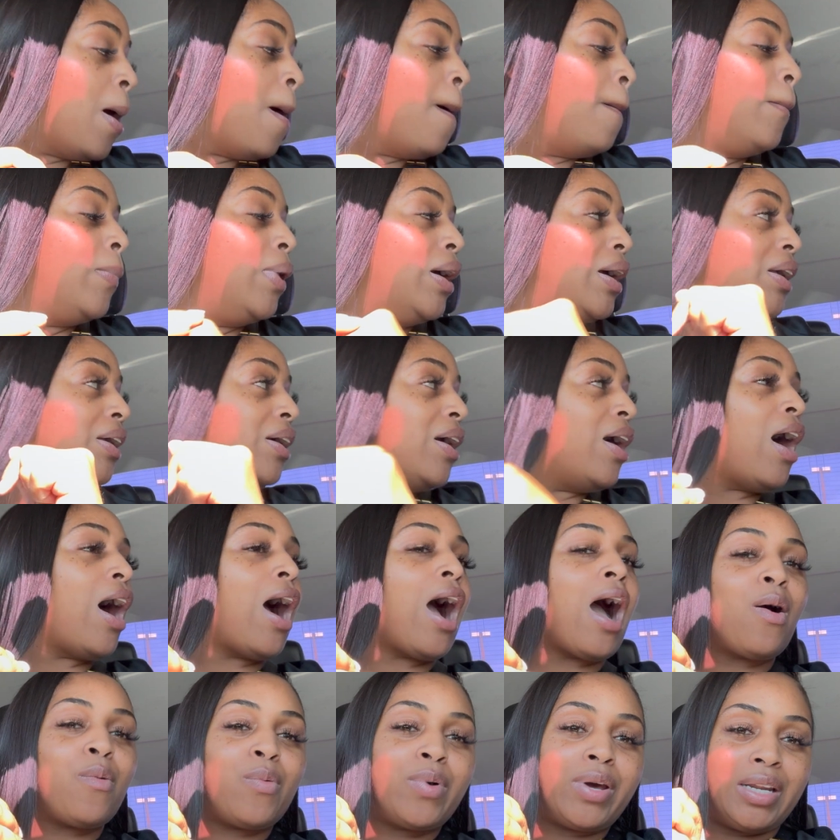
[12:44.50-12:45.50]
but y'all,
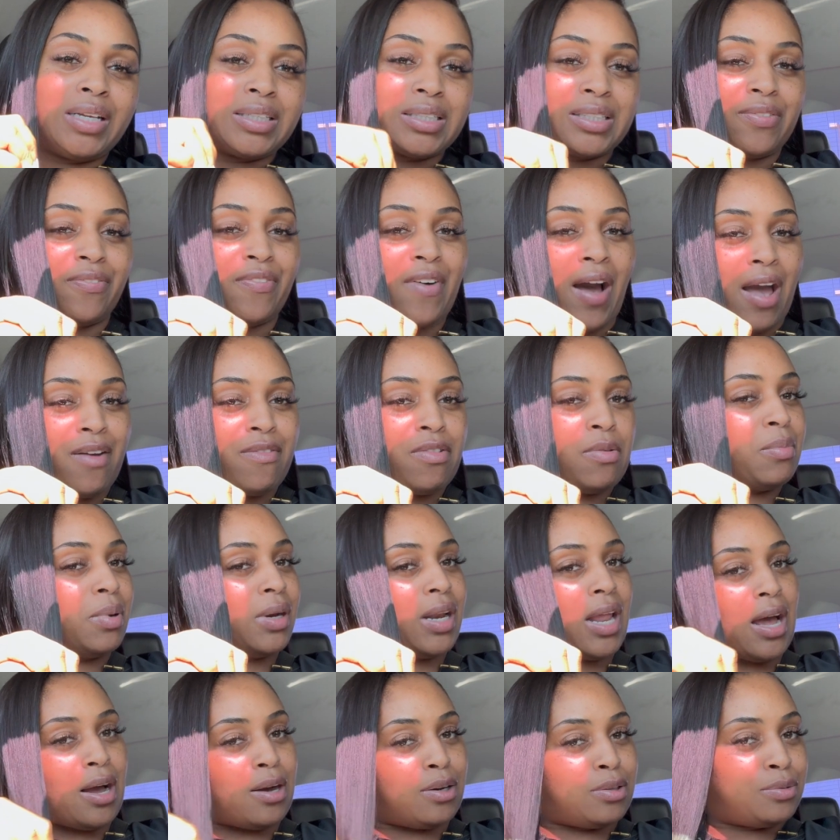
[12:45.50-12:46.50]
I went into Five and
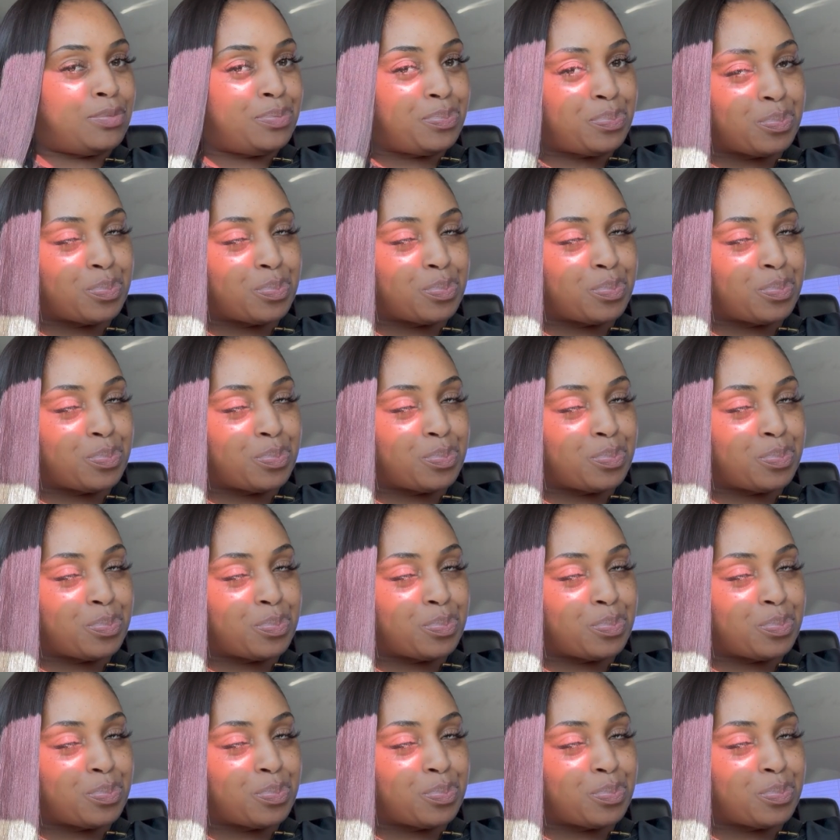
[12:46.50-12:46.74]
Below,